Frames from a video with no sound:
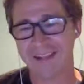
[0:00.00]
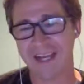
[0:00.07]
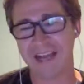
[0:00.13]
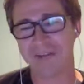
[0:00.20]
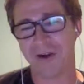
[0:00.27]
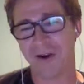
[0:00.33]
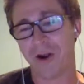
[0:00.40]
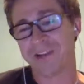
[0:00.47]

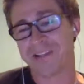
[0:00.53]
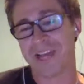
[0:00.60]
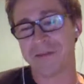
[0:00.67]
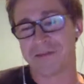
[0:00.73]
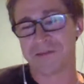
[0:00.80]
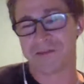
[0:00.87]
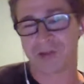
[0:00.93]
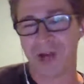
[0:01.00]
have a hard time
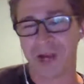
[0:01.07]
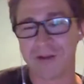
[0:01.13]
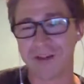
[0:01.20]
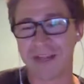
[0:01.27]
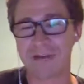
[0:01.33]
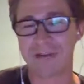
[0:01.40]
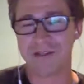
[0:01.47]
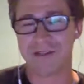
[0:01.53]
subscribing to
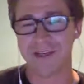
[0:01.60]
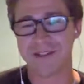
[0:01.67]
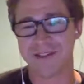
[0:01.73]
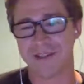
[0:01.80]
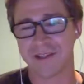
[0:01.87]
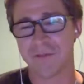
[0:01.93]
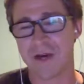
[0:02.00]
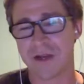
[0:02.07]
that,
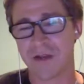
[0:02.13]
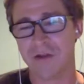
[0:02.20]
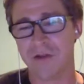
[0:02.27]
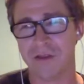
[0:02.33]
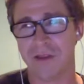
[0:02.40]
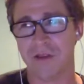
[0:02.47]
because the model,